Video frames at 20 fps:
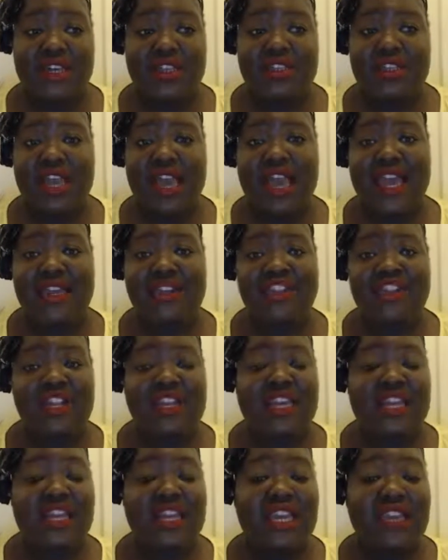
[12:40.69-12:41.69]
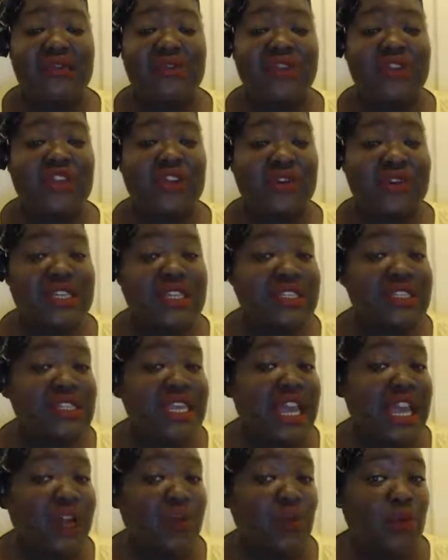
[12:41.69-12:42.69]
that actually, even though these
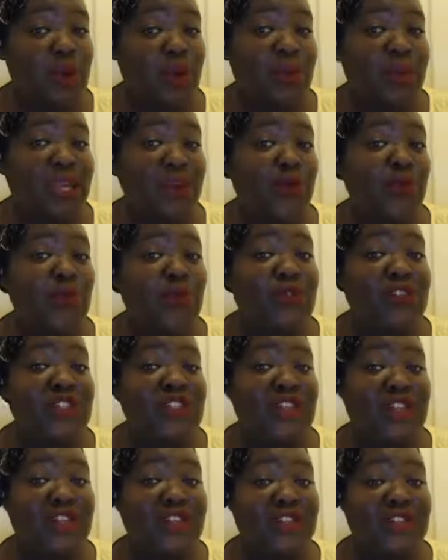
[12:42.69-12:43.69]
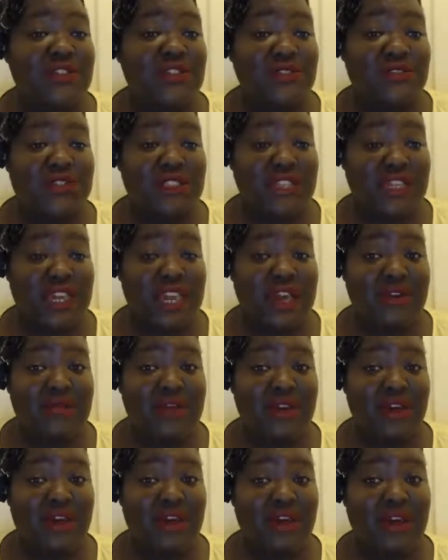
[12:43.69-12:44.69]
10 women all started off
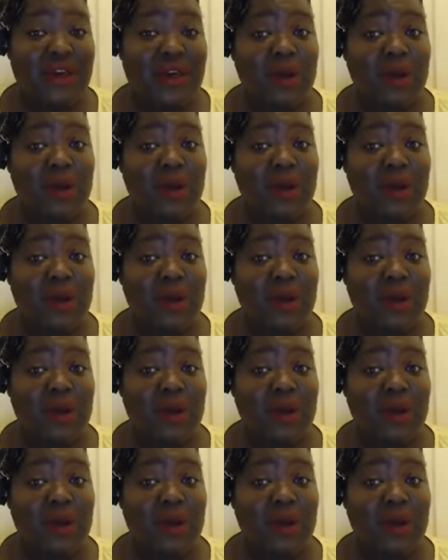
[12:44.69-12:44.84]
together,